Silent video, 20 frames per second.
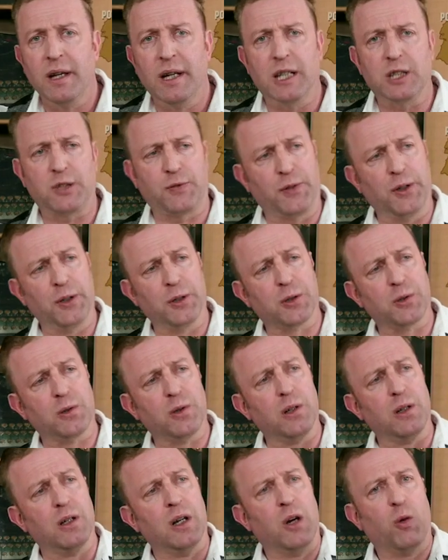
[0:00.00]
His
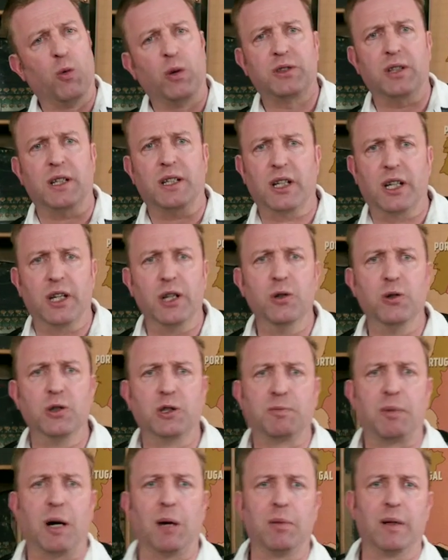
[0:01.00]
funeral was a
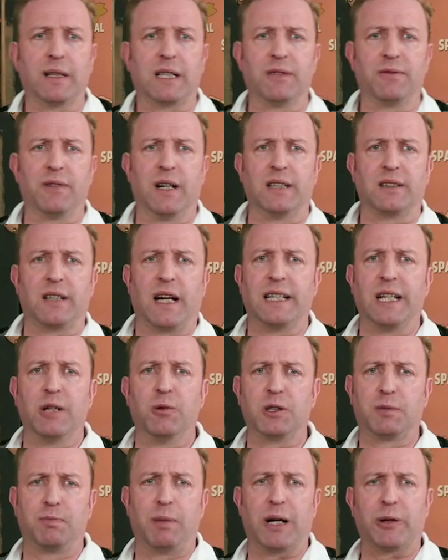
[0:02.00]
huge public event, and he
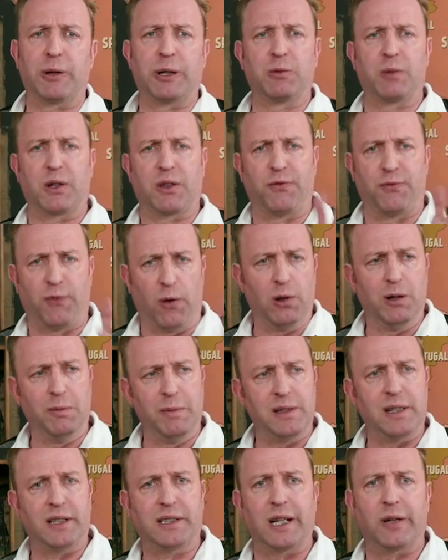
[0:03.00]
was buried with full
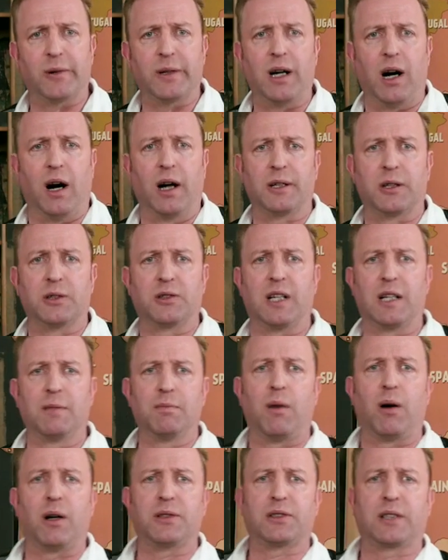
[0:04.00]
military honors in
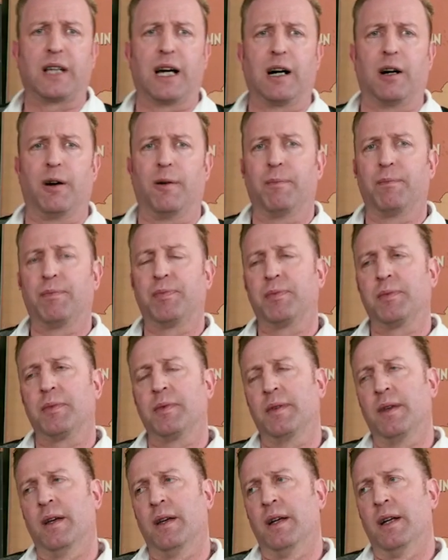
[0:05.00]
Moscow.
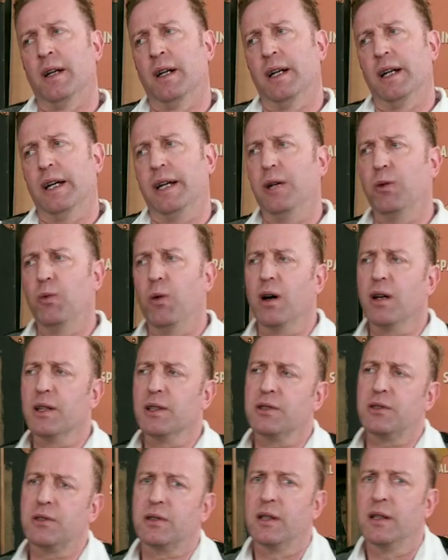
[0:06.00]
He
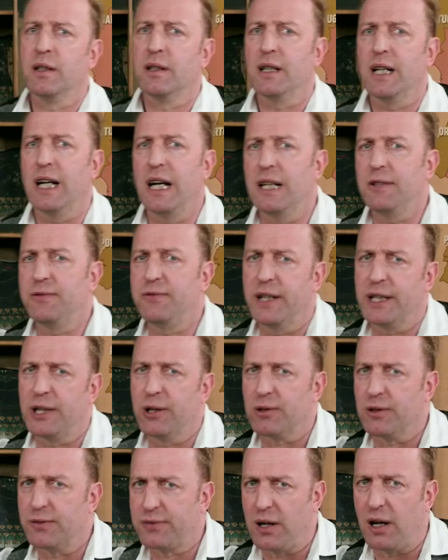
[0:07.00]
was a
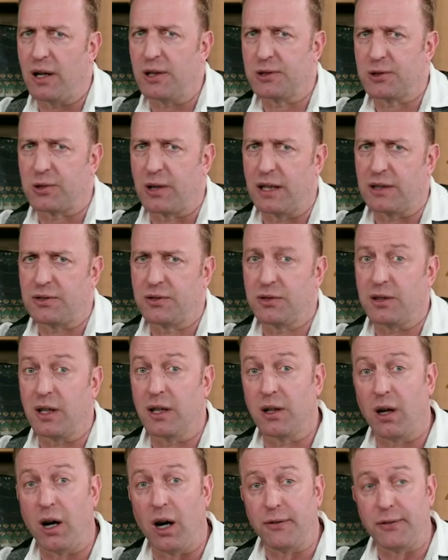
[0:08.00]
figure of contrasts,
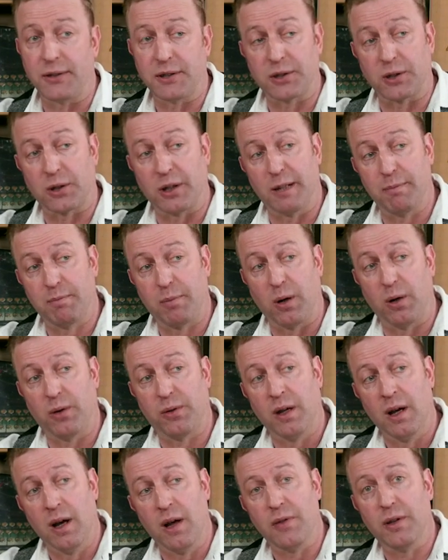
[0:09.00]
an officer in
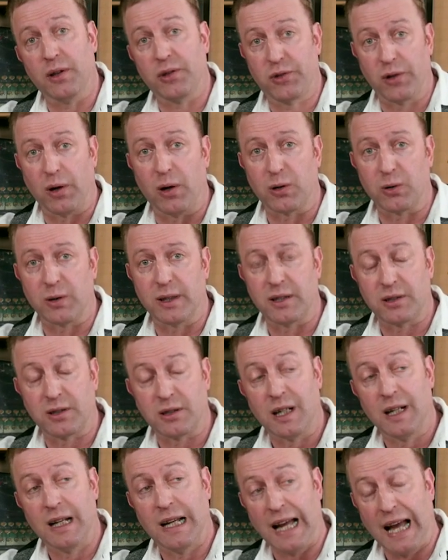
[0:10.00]
both the
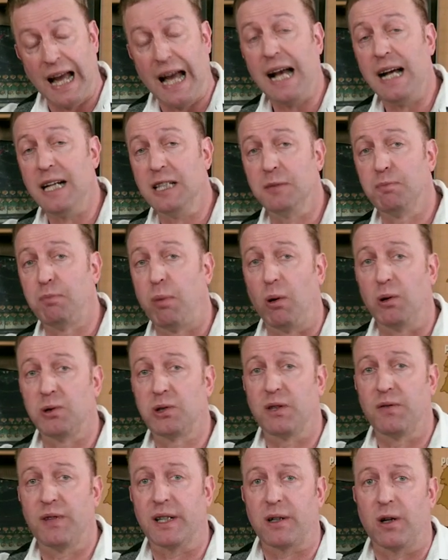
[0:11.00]
Tsarist and
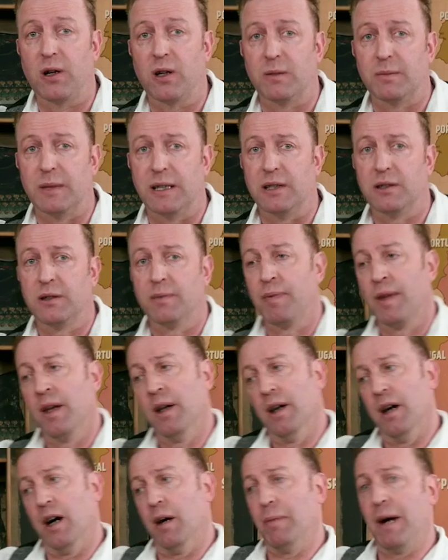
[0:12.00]
Bolshevik armies,
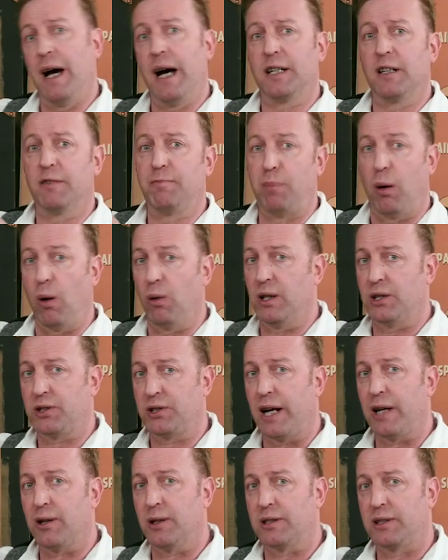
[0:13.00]
a man of Polish
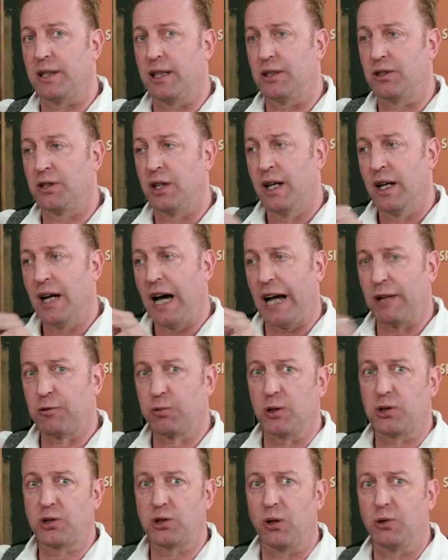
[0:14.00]
heritage and
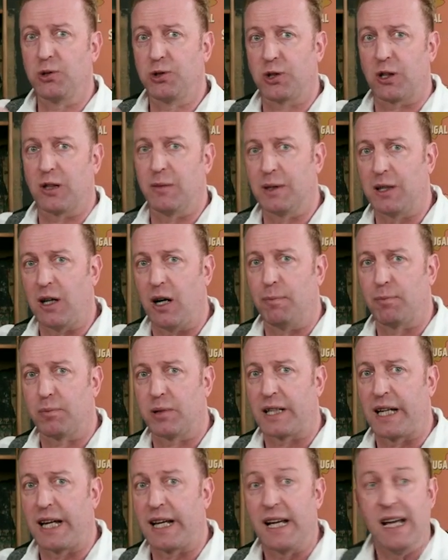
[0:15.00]
Russo-German
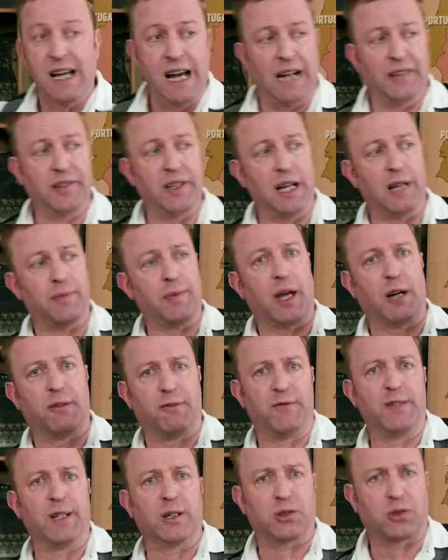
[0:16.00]
upbringing, and yet a
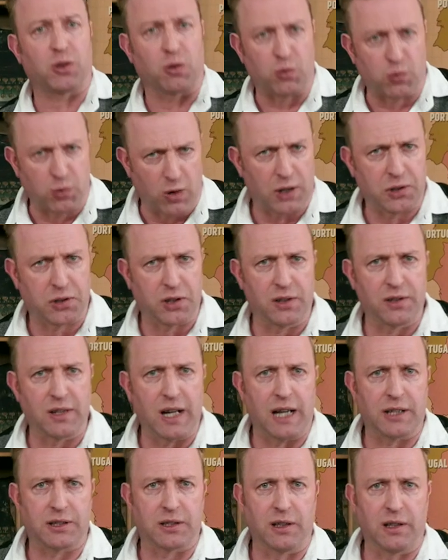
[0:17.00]
fierce Russian
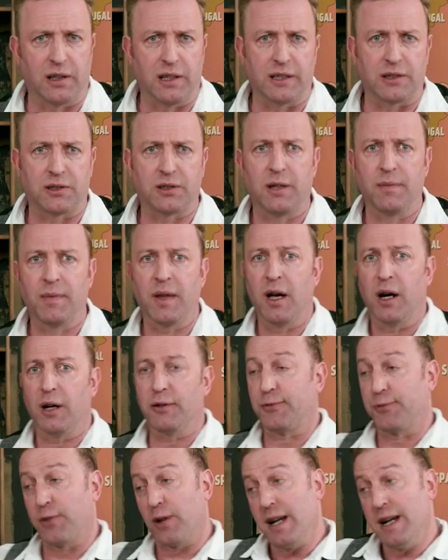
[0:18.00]
nationalist, a
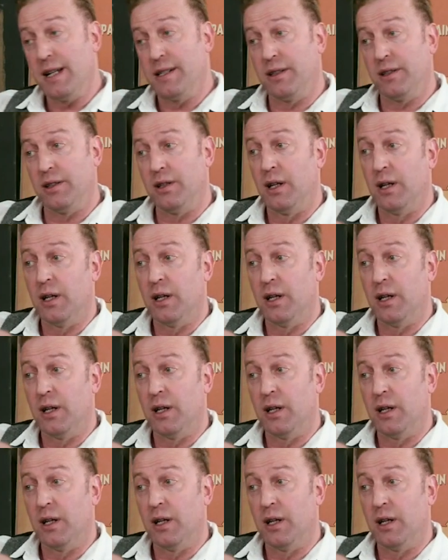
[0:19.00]
friend